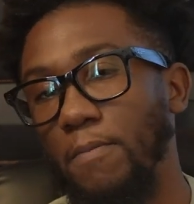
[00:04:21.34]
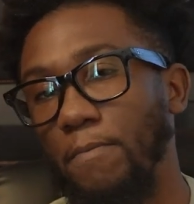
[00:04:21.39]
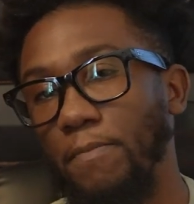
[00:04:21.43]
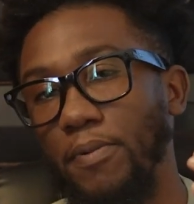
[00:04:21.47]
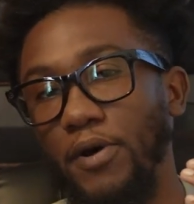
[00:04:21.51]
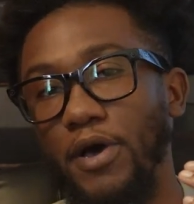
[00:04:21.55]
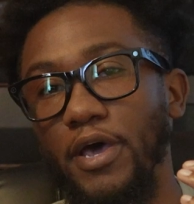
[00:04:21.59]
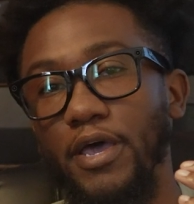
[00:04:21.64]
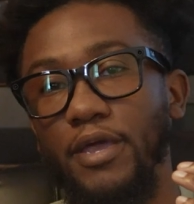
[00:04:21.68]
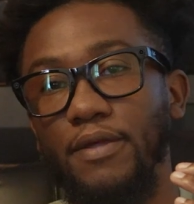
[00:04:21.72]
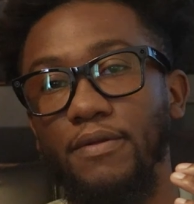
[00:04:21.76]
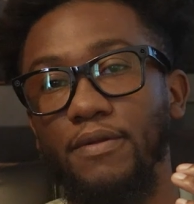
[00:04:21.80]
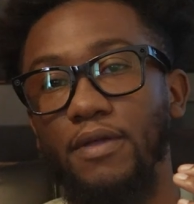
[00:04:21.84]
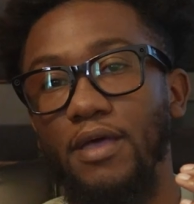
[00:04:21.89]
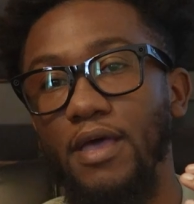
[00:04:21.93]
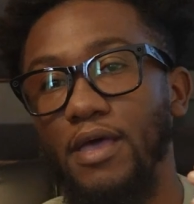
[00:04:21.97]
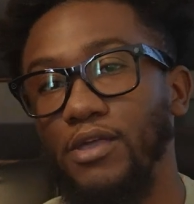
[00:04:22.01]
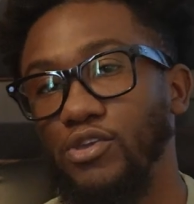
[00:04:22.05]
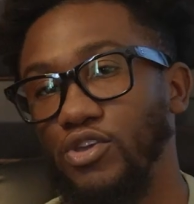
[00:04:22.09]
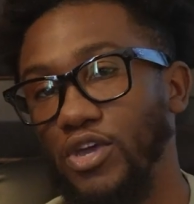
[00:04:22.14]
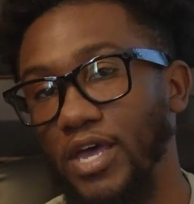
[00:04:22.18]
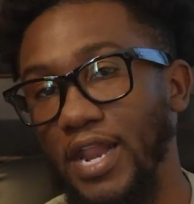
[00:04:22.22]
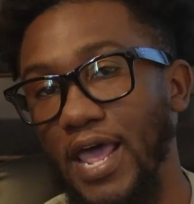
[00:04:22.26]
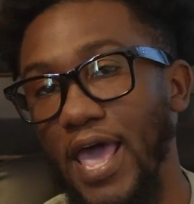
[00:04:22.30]
But
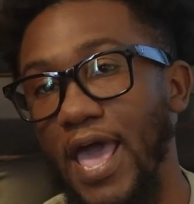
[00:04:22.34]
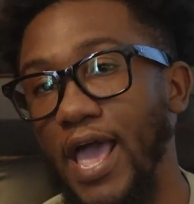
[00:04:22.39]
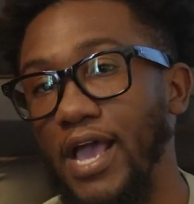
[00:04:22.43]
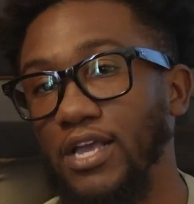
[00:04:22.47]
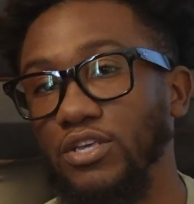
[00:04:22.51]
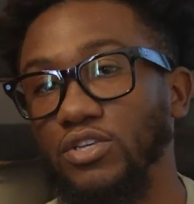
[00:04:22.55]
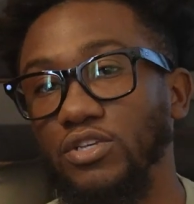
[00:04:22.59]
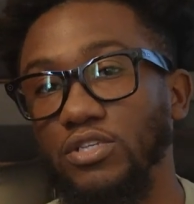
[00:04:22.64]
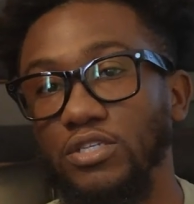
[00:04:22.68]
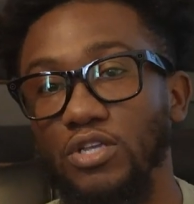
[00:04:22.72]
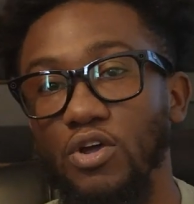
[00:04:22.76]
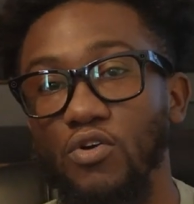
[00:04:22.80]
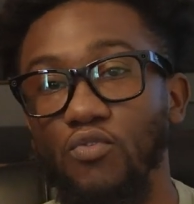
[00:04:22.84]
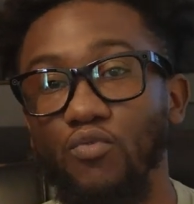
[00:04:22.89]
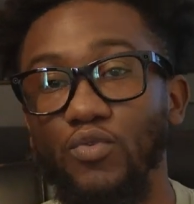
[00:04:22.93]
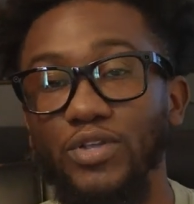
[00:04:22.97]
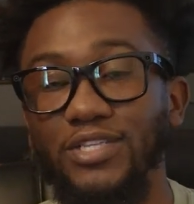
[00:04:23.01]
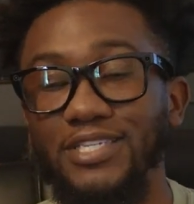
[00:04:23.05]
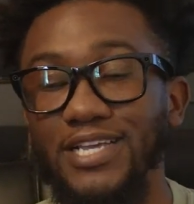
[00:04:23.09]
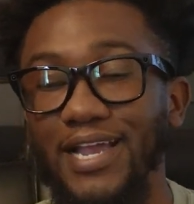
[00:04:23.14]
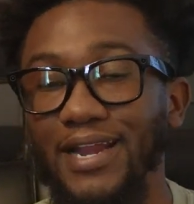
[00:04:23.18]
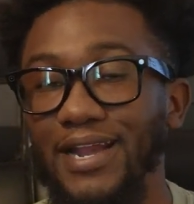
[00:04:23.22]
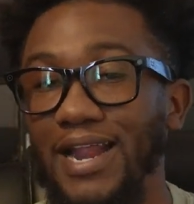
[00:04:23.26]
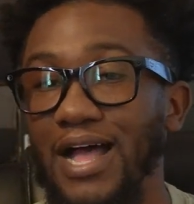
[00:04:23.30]
you got to ask yourself,
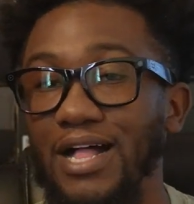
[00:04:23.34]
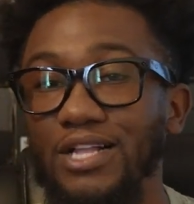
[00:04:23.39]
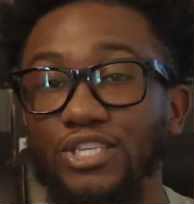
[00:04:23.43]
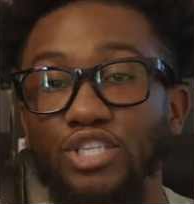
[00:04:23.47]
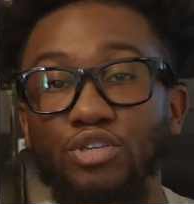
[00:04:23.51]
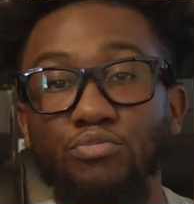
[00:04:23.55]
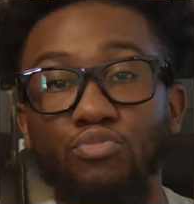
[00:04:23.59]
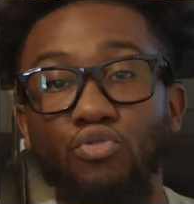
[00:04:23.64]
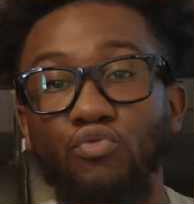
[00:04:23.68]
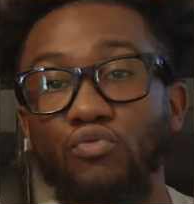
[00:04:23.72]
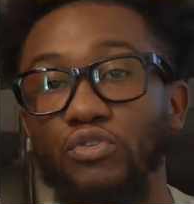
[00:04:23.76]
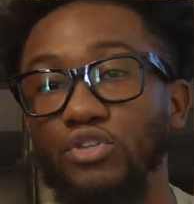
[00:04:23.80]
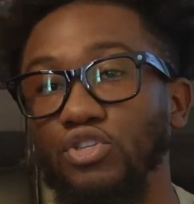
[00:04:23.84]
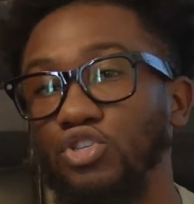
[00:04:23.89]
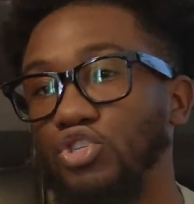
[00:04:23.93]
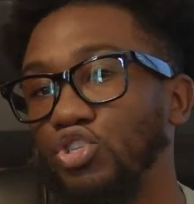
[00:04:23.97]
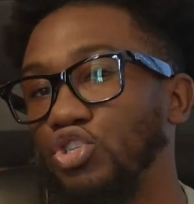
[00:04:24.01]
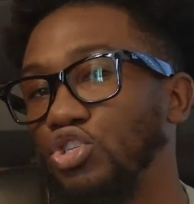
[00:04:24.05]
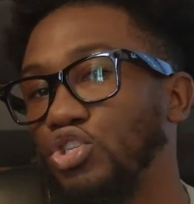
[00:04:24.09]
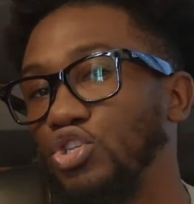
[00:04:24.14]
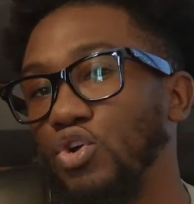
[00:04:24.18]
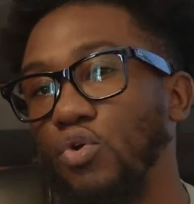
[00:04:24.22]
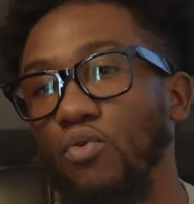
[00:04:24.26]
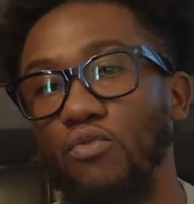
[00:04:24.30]
with technology moving
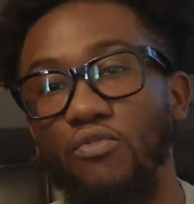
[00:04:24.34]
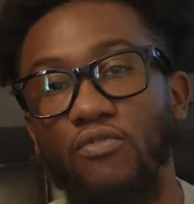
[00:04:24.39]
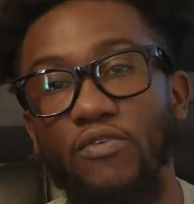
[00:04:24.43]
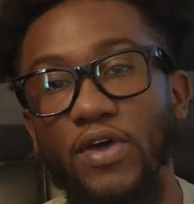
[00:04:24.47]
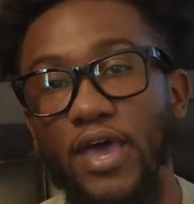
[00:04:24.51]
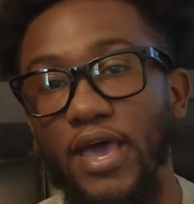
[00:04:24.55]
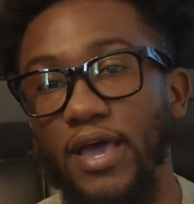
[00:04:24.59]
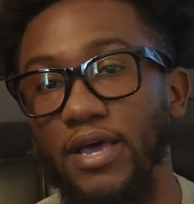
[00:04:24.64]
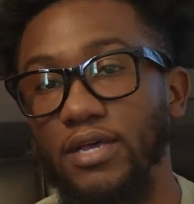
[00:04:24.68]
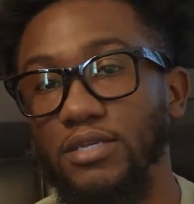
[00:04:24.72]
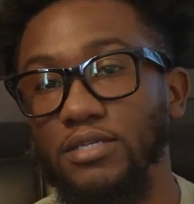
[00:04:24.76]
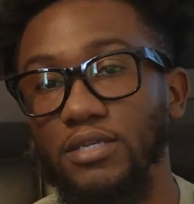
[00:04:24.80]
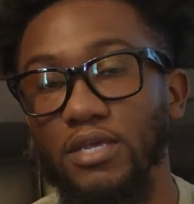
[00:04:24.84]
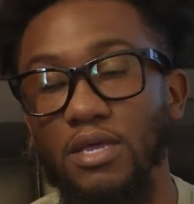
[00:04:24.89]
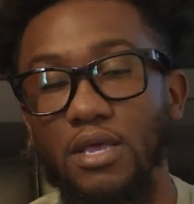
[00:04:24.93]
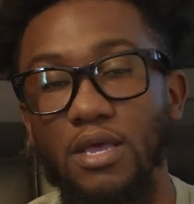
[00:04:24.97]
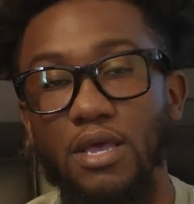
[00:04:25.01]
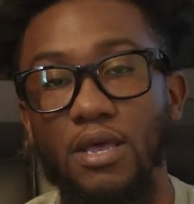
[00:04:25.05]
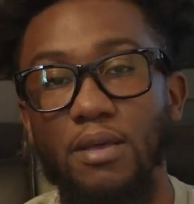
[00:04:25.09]
so fast,